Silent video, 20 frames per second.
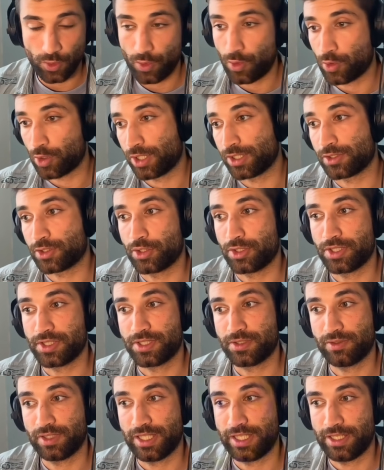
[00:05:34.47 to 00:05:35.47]
or
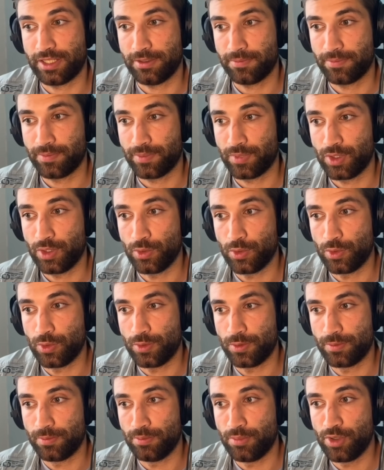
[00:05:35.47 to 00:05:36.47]
alternatively,
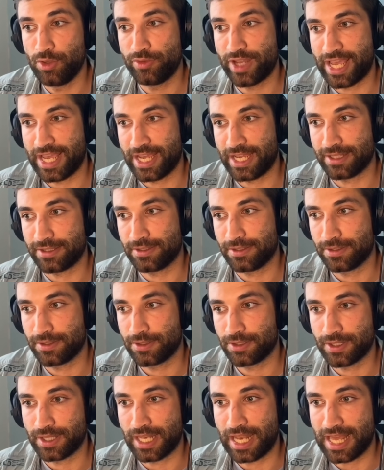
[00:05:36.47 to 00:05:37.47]
you move ahead
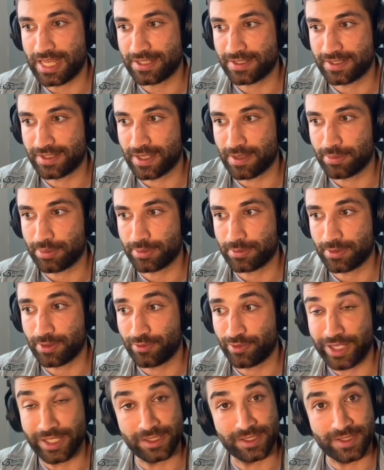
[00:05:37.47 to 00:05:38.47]
to the last step, the
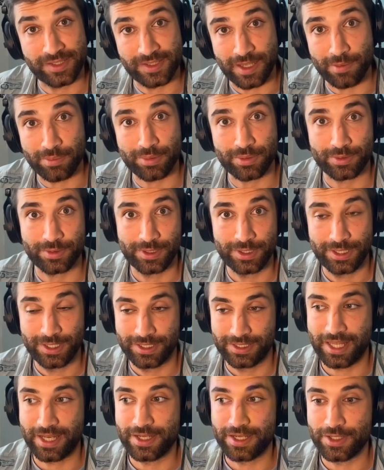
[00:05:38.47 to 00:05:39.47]
final step,
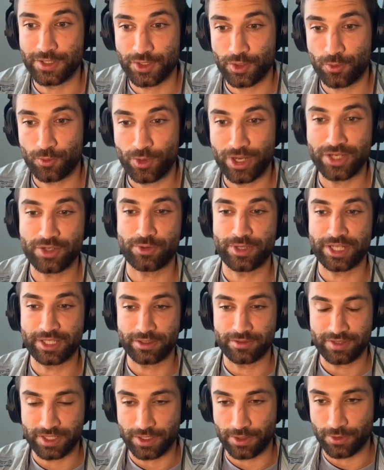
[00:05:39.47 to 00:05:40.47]
that is rendering
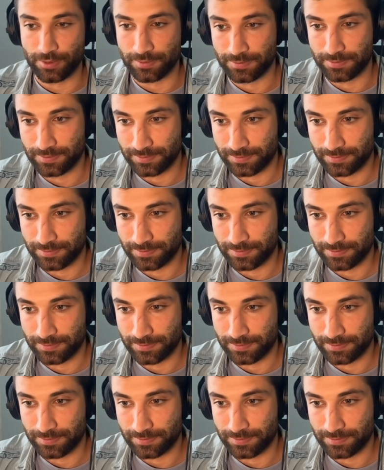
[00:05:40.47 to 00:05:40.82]
the video.